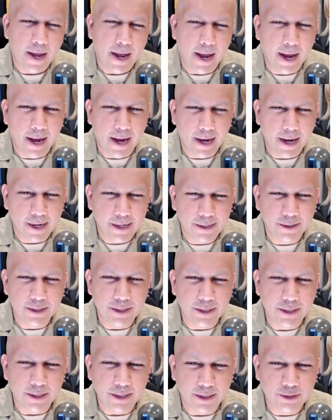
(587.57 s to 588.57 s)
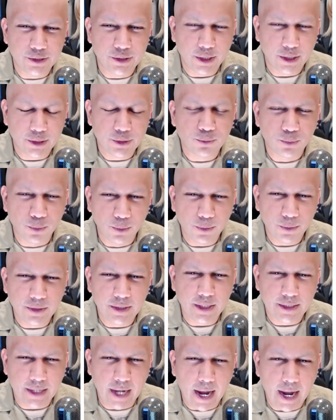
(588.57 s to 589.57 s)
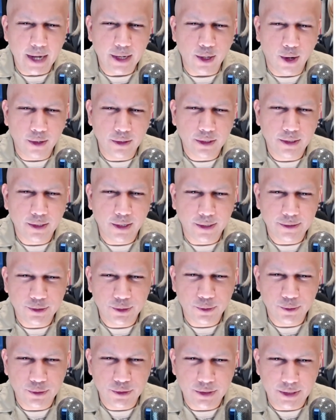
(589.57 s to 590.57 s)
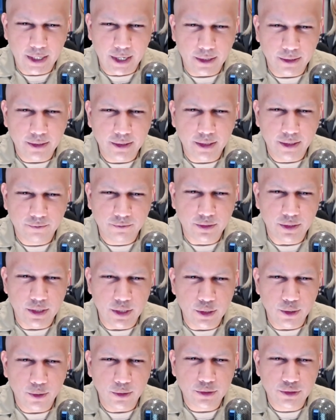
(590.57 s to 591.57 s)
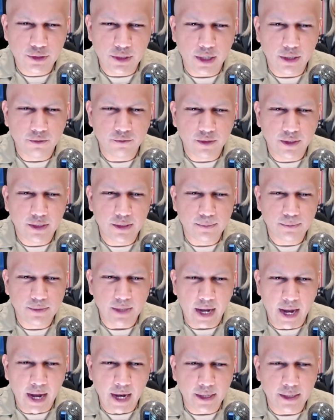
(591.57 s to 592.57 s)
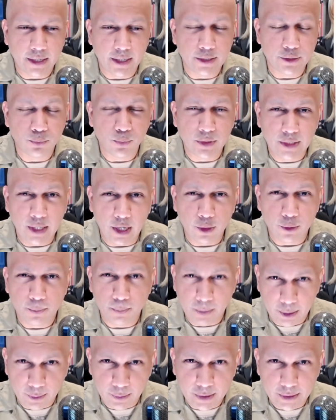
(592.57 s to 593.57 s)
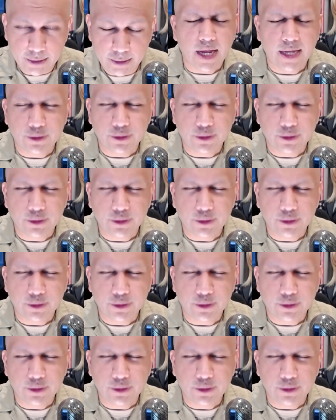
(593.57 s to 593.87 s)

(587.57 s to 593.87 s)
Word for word: And the judge ruled the attack on the constitutionality of the New York Child Victims Act is without merit.